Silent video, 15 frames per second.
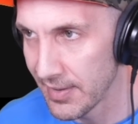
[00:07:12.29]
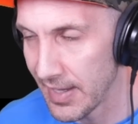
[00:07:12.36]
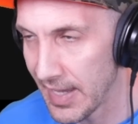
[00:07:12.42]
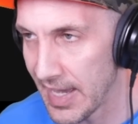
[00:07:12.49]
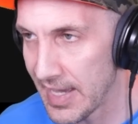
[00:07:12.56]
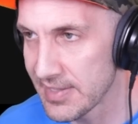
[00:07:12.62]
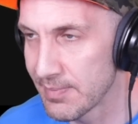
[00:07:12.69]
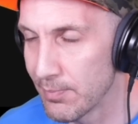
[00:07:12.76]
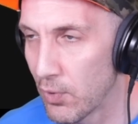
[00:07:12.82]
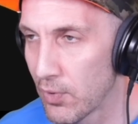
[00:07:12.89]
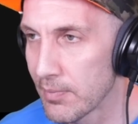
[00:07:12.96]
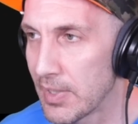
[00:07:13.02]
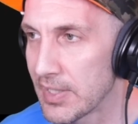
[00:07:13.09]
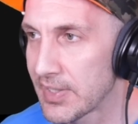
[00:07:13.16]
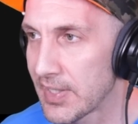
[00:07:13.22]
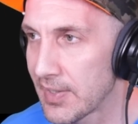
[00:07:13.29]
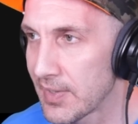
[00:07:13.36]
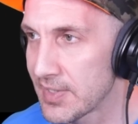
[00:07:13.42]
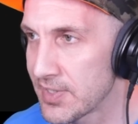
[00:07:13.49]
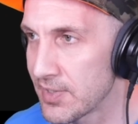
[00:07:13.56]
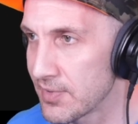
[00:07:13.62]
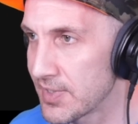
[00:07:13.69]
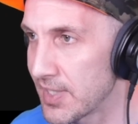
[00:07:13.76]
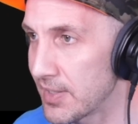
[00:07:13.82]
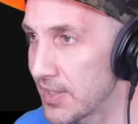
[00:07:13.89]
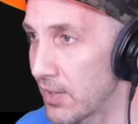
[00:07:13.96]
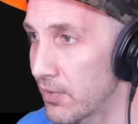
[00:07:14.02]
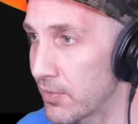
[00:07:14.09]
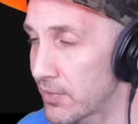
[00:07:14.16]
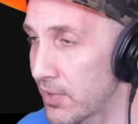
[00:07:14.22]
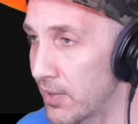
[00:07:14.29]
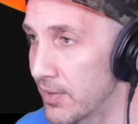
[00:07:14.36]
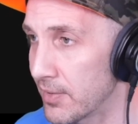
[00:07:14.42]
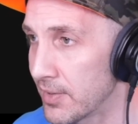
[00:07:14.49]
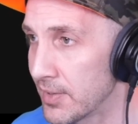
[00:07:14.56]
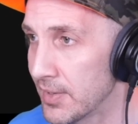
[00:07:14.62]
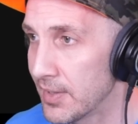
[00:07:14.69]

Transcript: has more monthly listeners than Yellow Card.